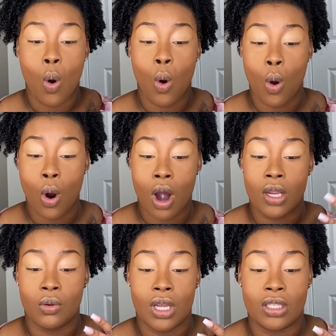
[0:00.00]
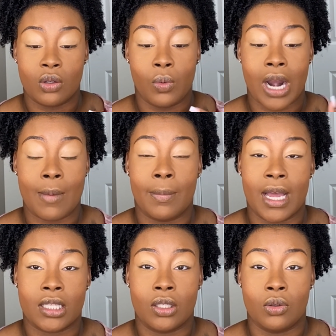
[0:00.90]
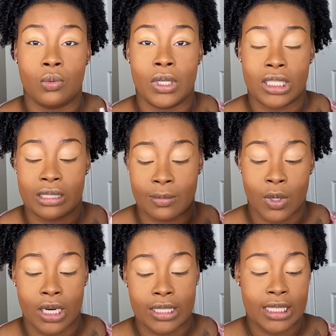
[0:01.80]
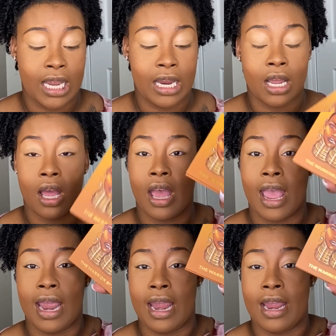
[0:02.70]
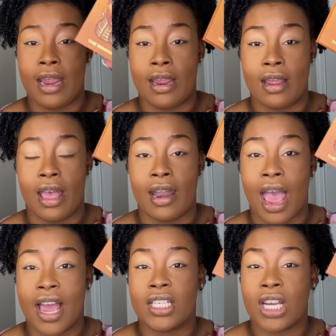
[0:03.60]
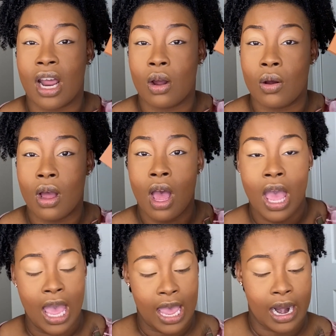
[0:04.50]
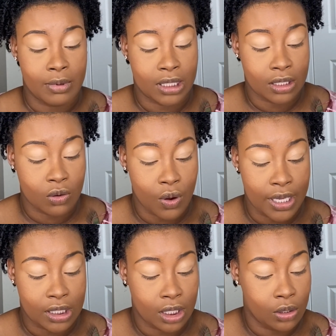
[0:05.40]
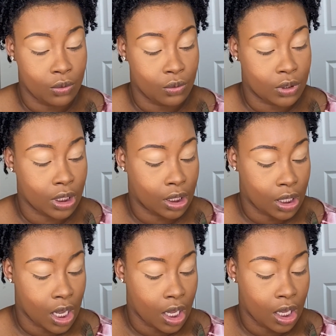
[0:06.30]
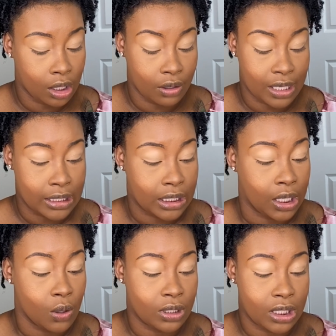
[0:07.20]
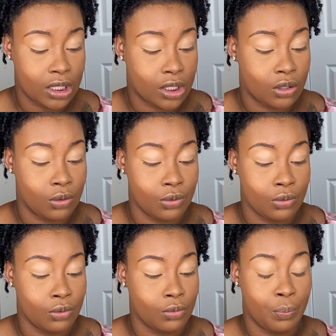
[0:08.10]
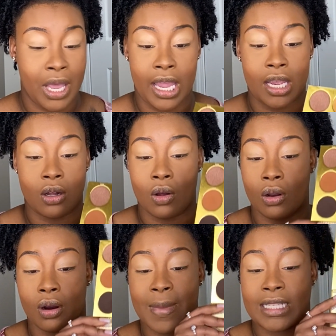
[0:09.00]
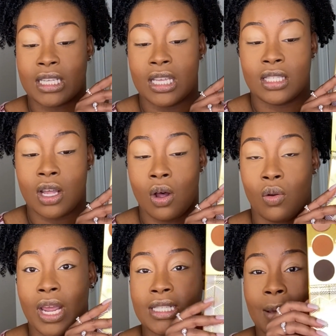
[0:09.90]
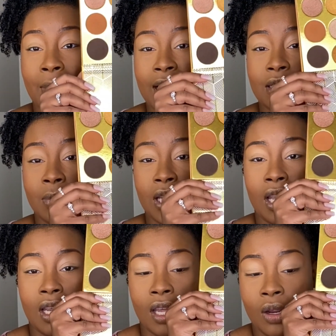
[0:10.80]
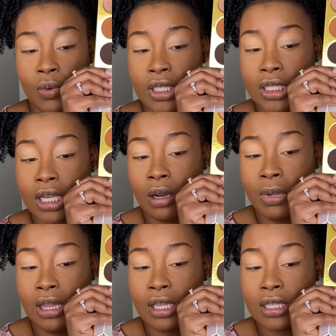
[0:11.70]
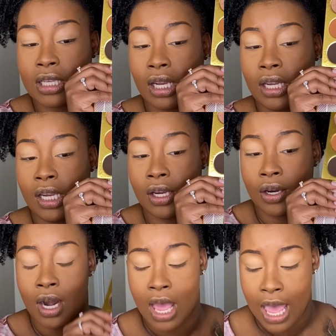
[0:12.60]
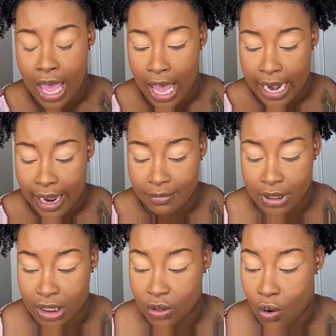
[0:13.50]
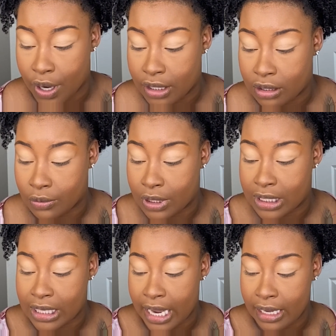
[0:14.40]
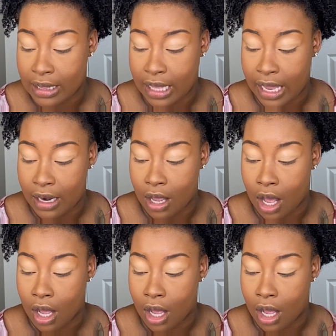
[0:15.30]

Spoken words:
or you can do what I'm about to do, which is I'm gonna take an eyeshadow and I'm just going to use a color that's closest to pale or my skin tone as I possibly can get it, which is gonna be this color here. And I'm just going to set that,